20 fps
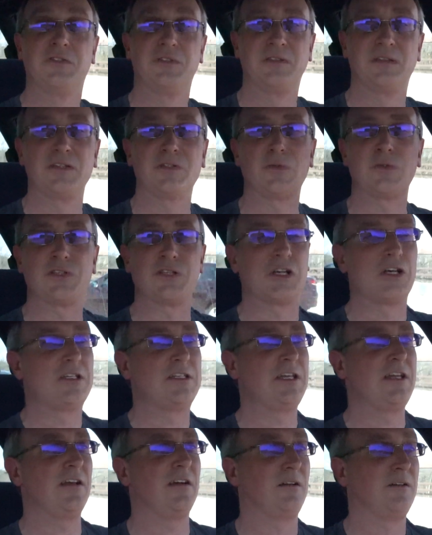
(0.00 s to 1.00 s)
This was a good
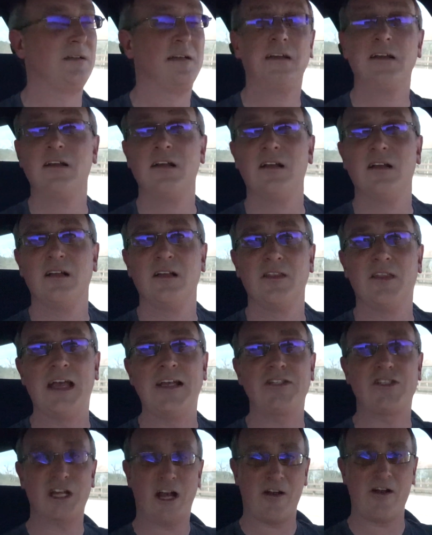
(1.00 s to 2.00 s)
deal.
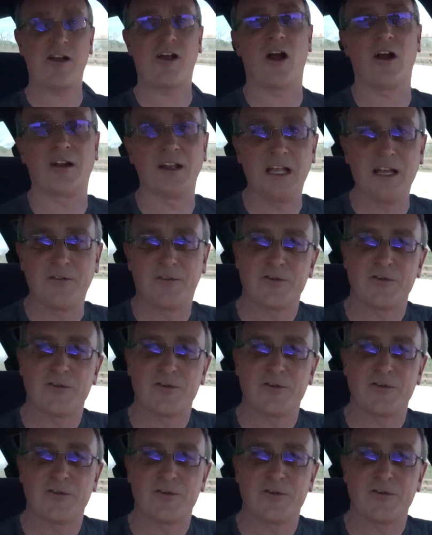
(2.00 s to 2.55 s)
Thanks, Jerry and Carlene,